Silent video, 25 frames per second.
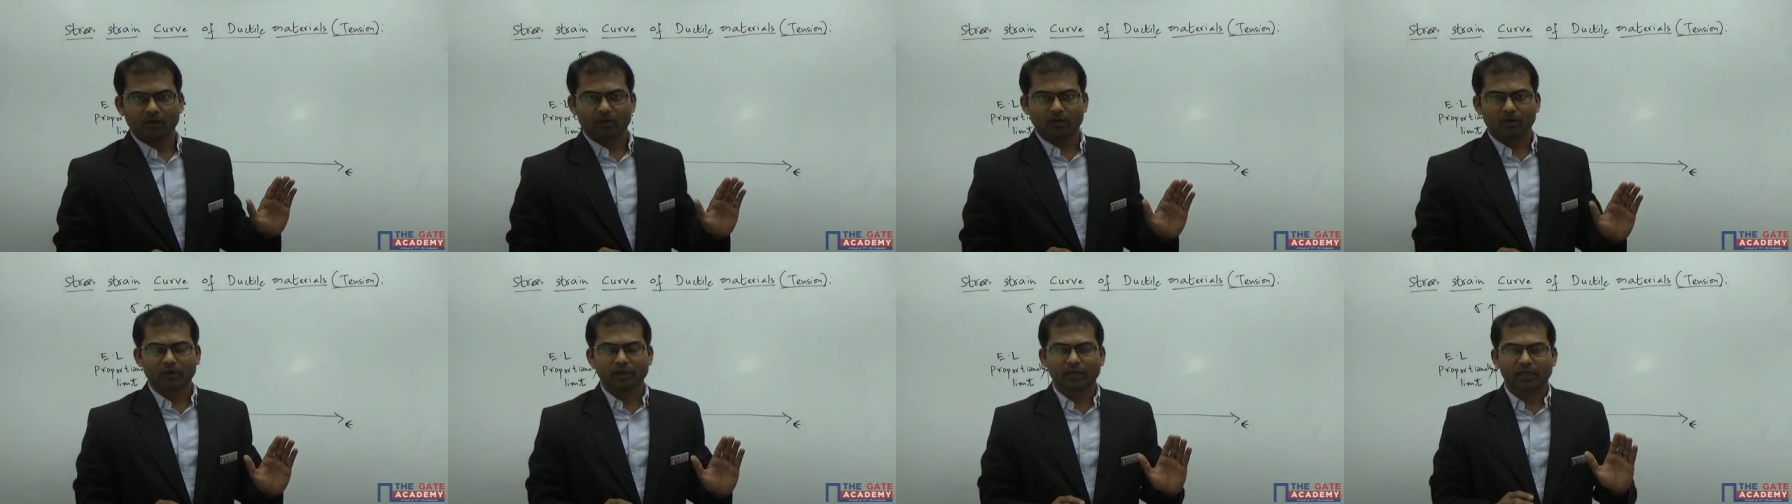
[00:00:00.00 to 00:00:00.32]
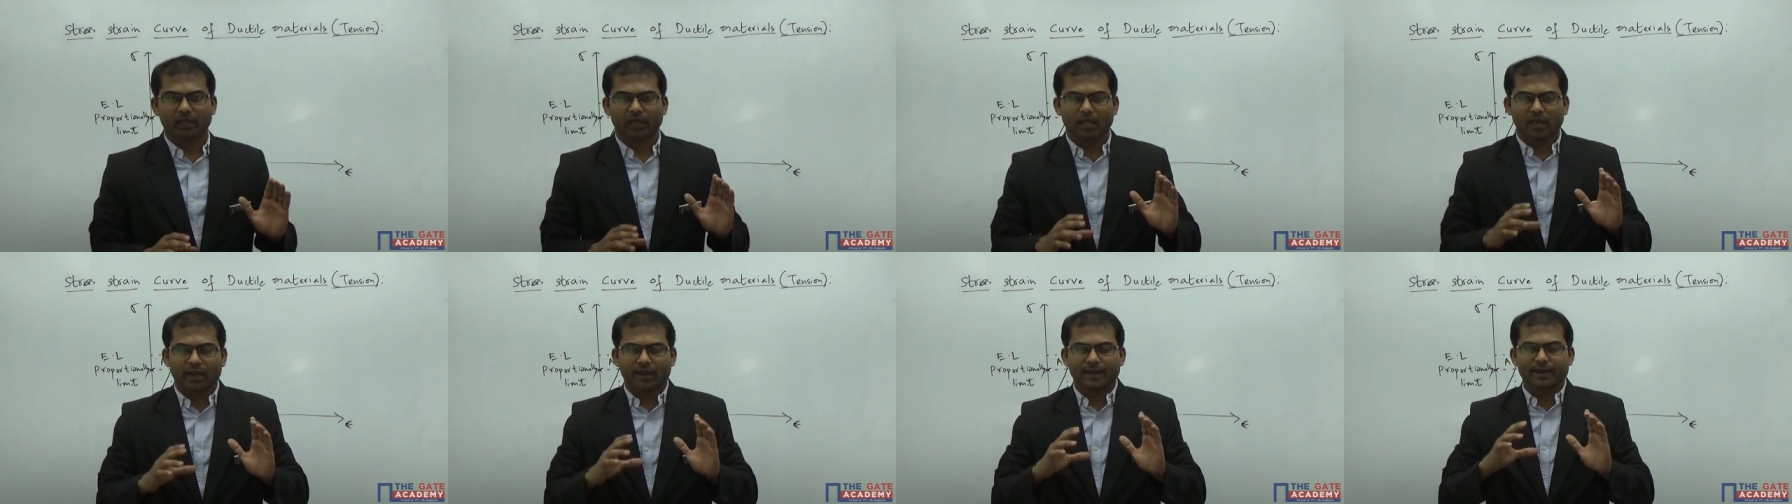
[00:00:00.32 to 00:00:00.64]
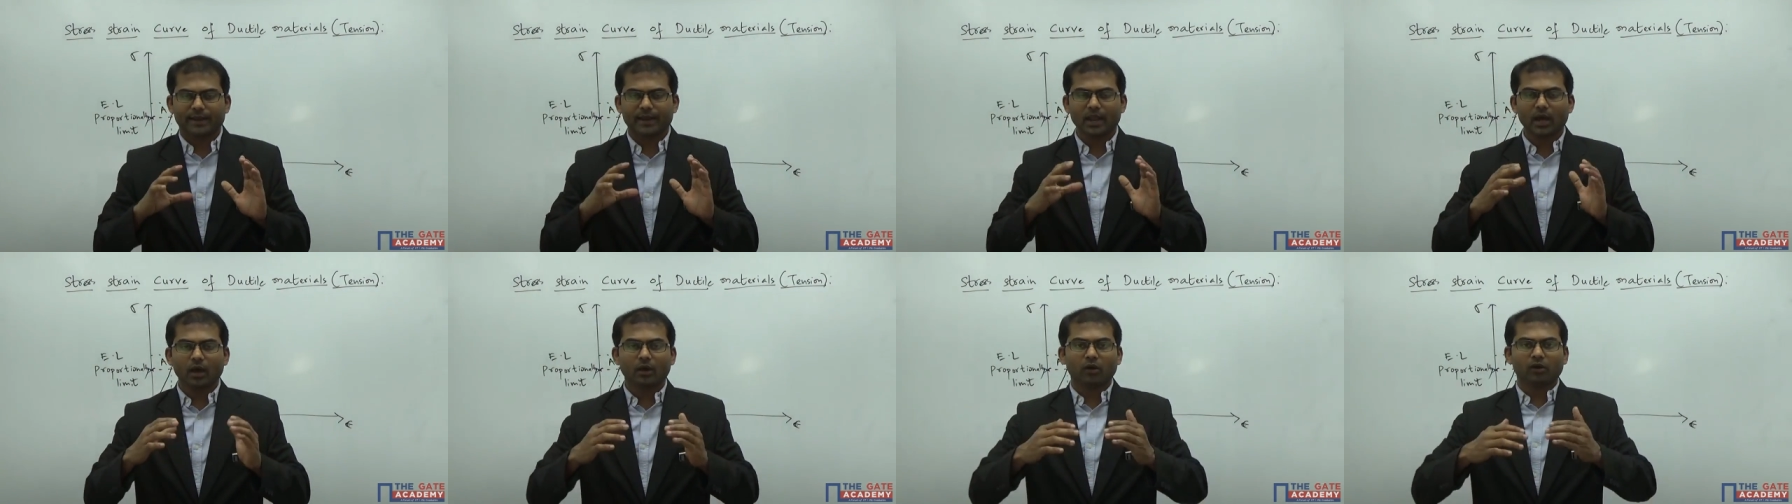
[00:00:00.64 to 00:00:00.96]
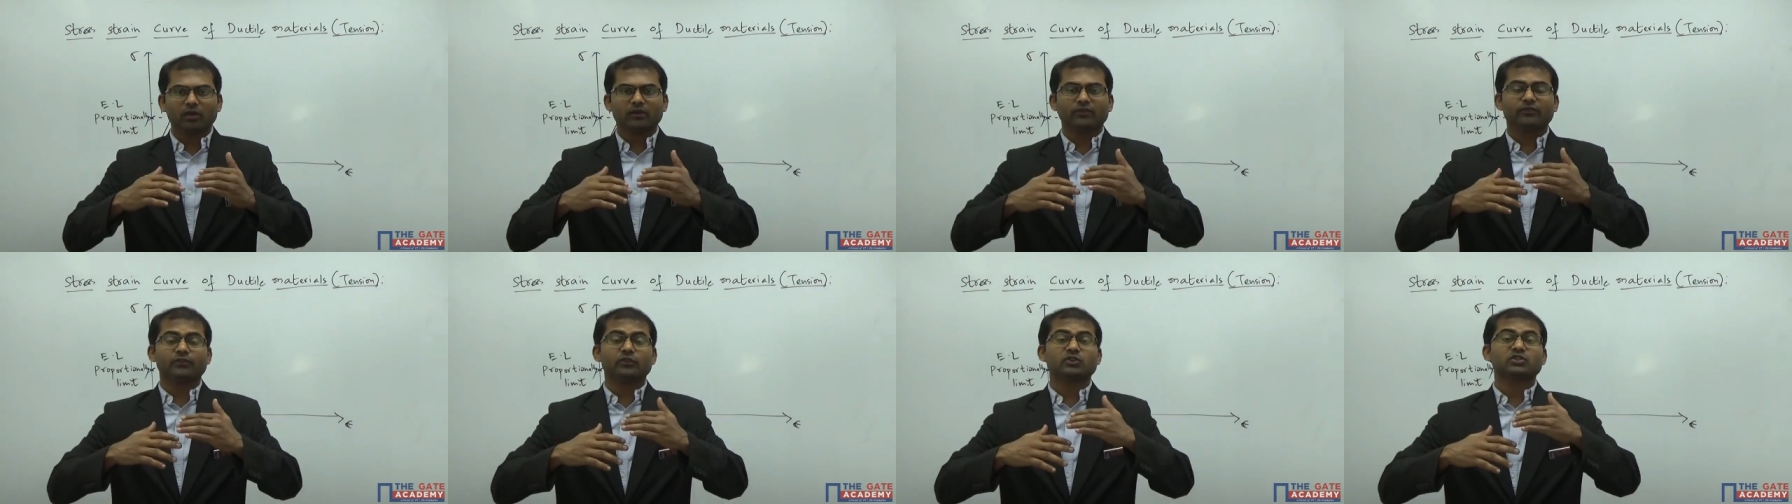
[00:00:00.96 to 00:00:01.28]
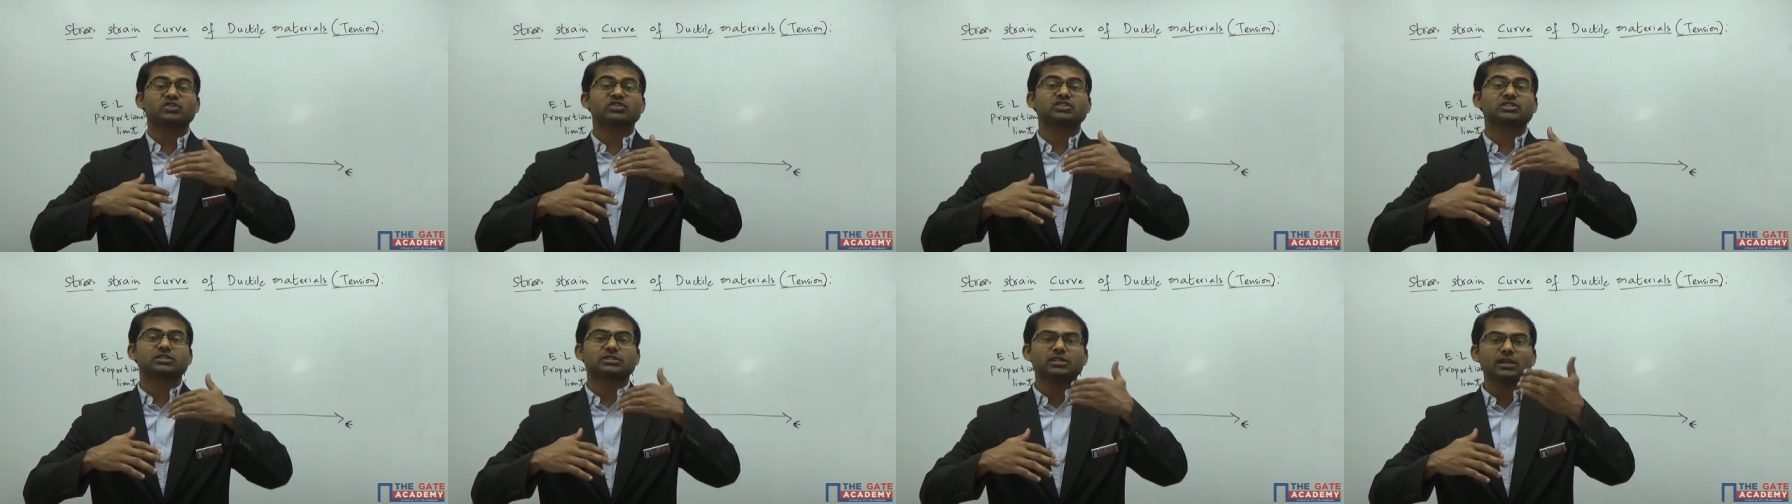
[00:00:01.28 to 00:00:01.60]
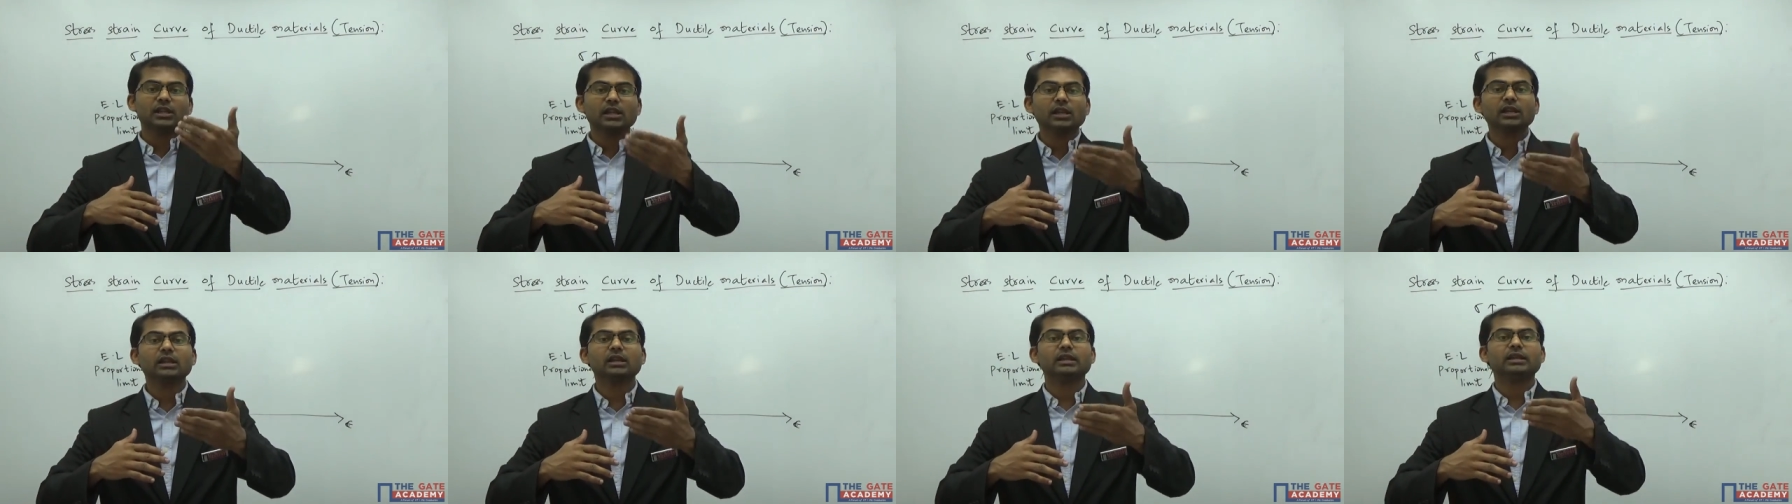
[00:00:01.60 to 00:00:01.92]
Okay, now if you
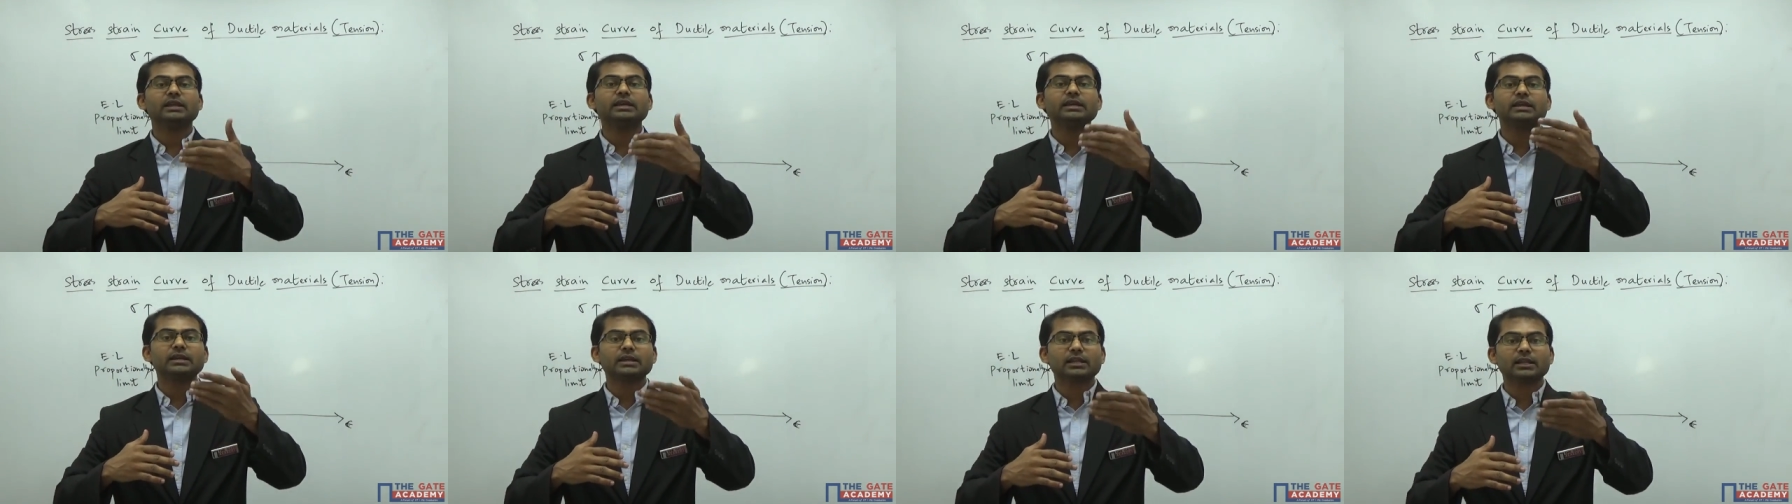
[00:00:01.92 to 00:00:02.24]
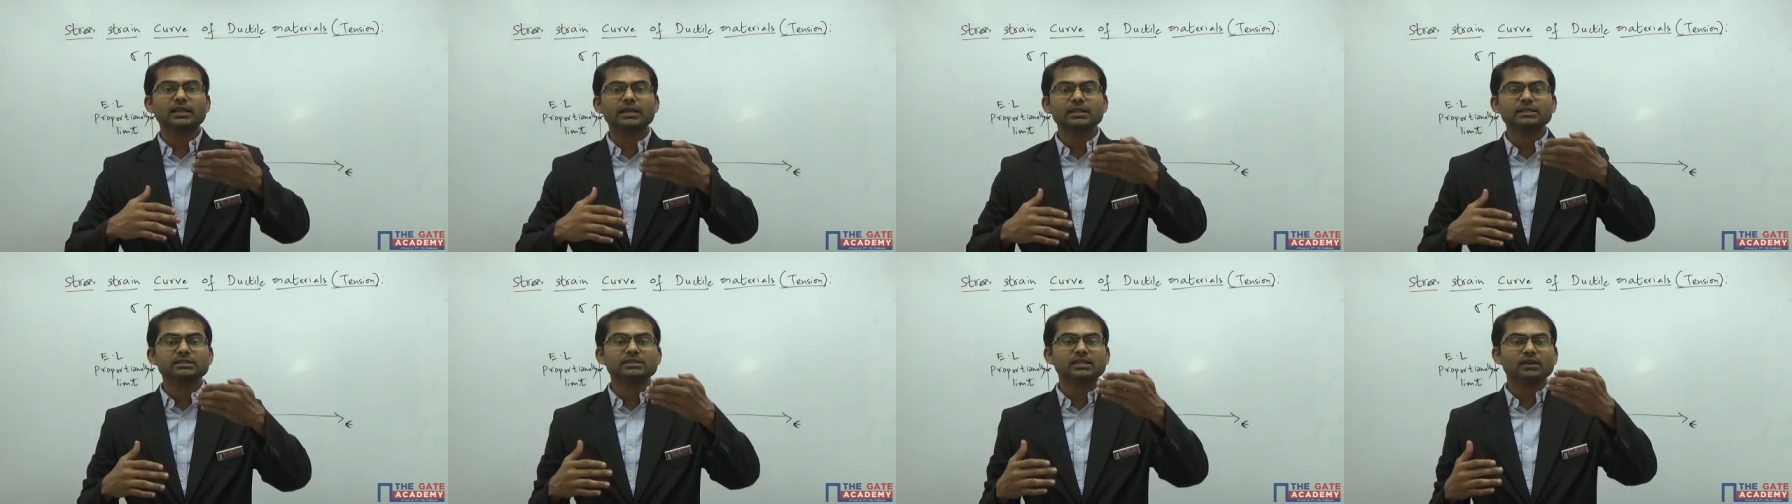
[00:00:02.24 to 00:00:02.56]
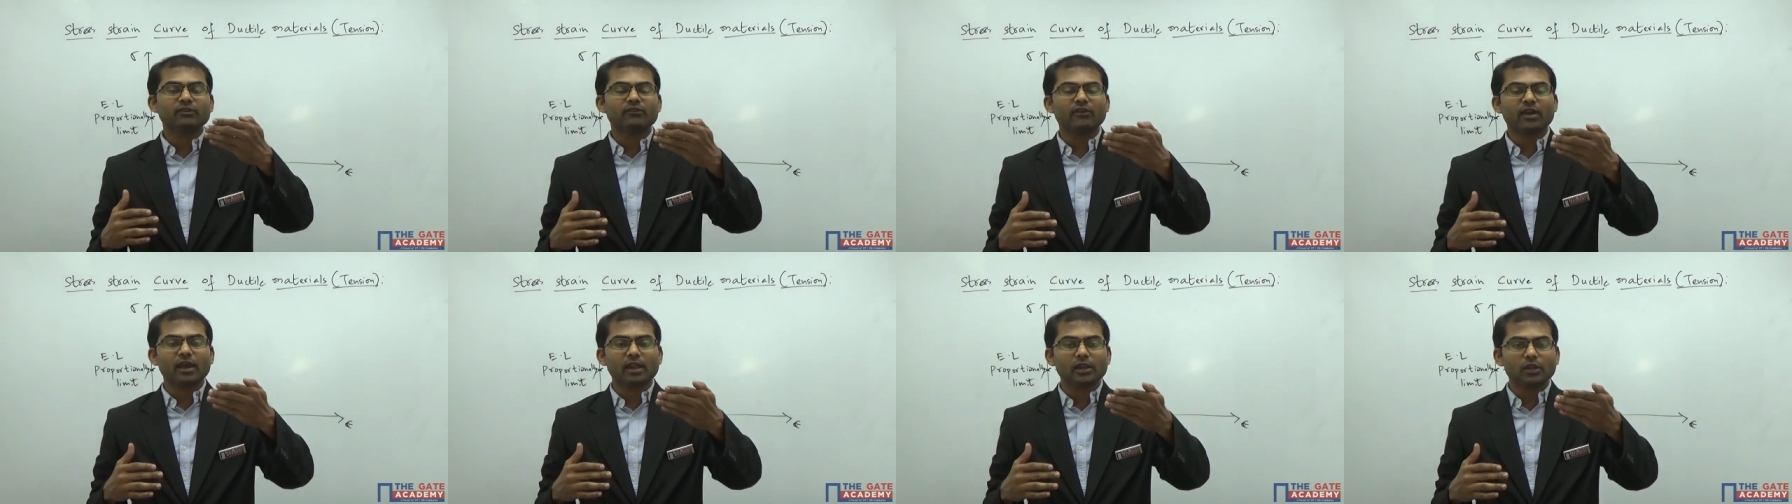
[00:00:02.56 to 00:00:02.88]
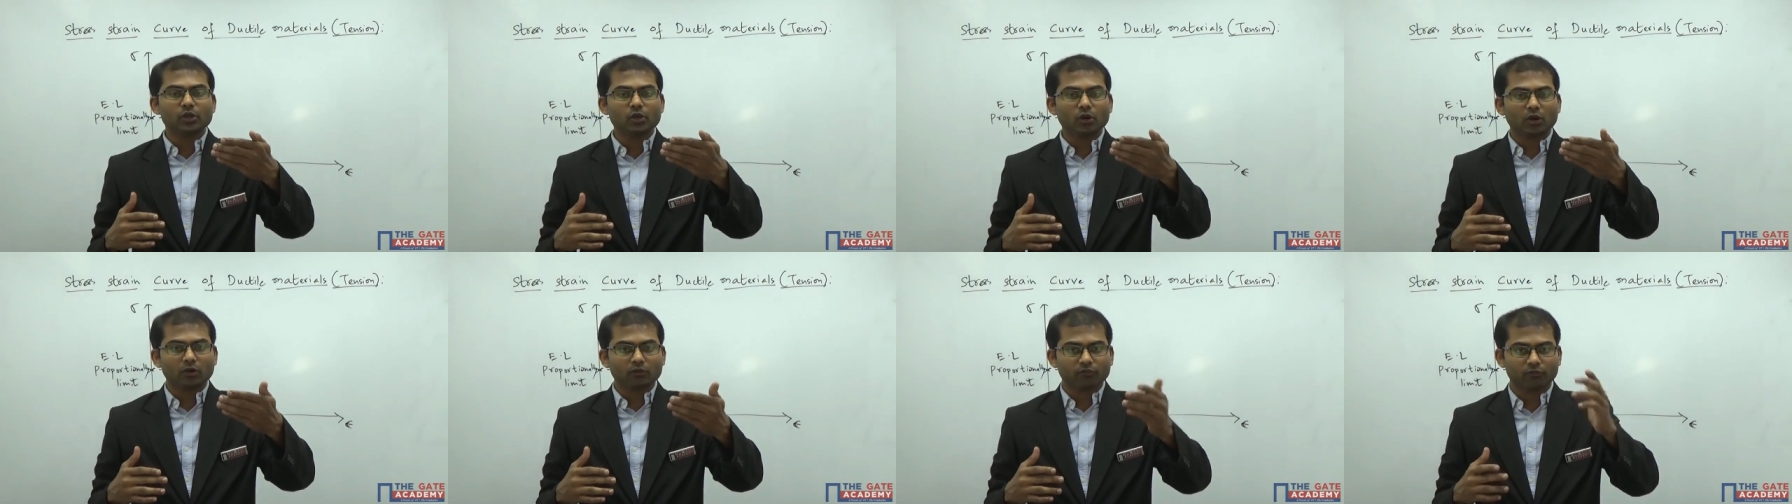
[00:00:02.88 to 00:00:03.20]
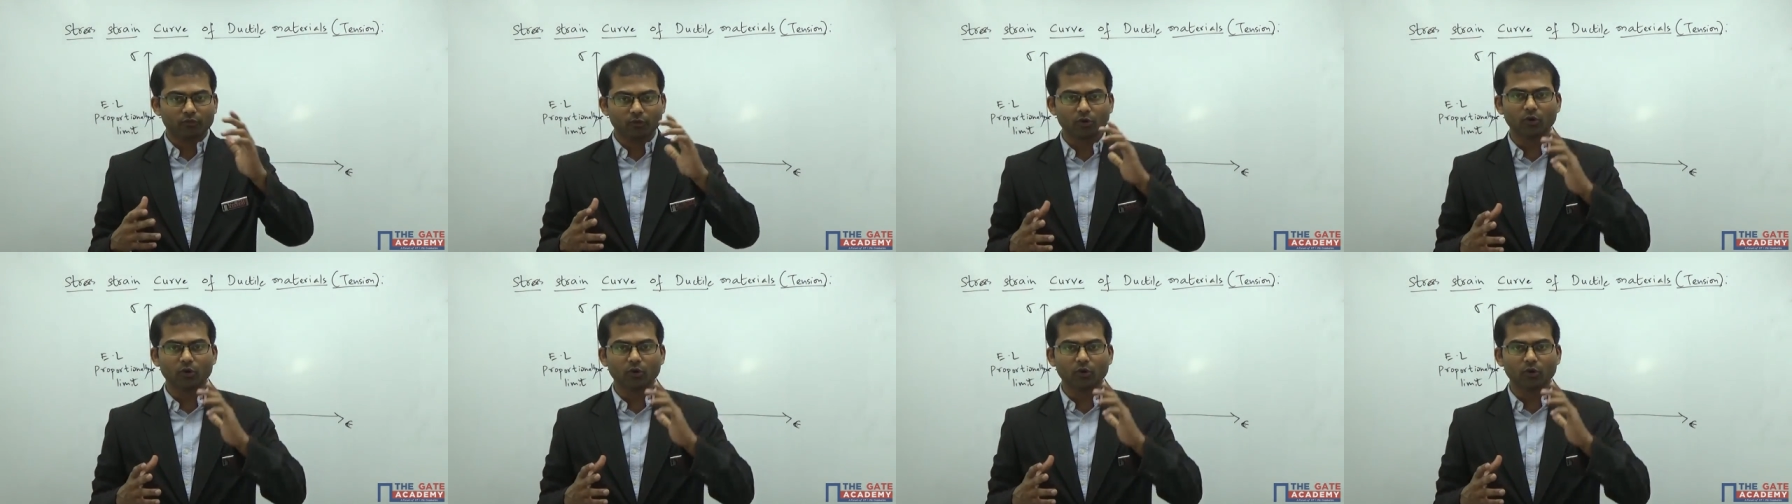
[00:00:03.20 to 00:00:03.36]
still increase the value of